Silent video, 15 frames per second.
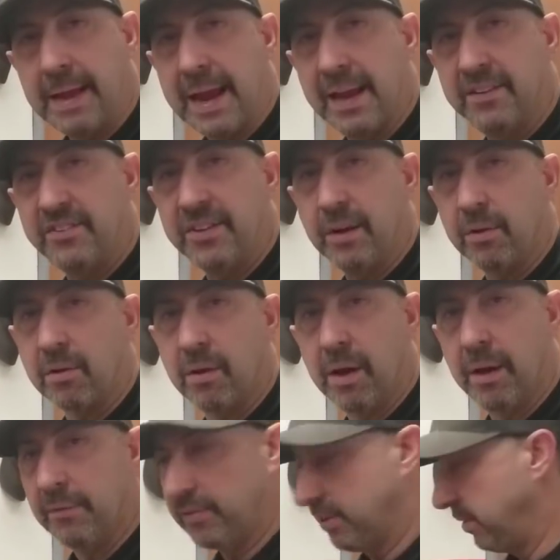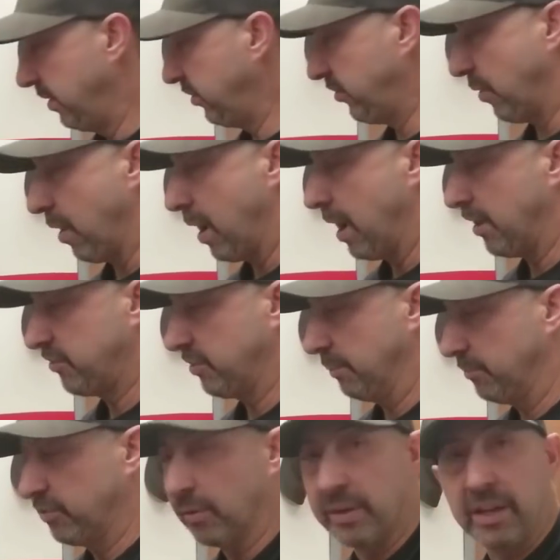Ancel gloves. These are
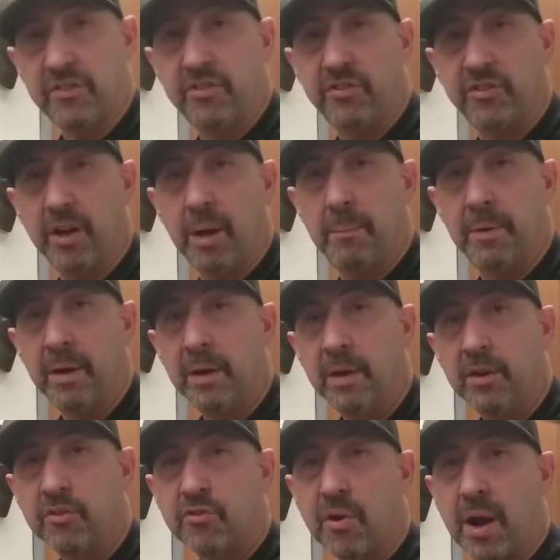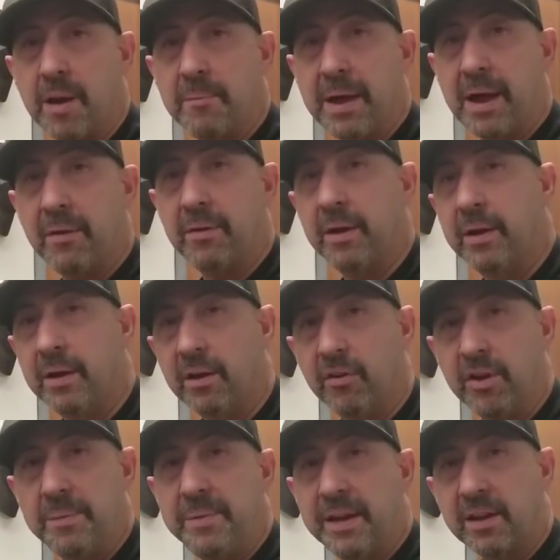awesome. So get you some. Try them out.
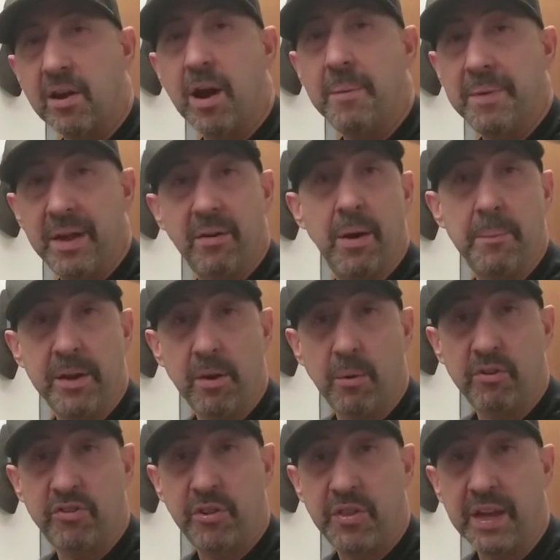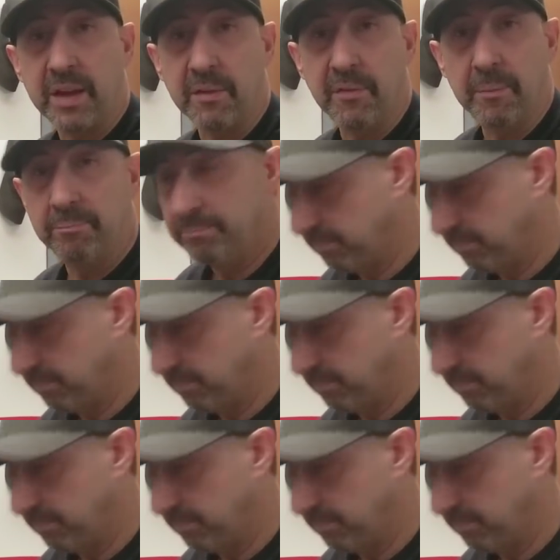Leave me a comment. Let me know what you think of them.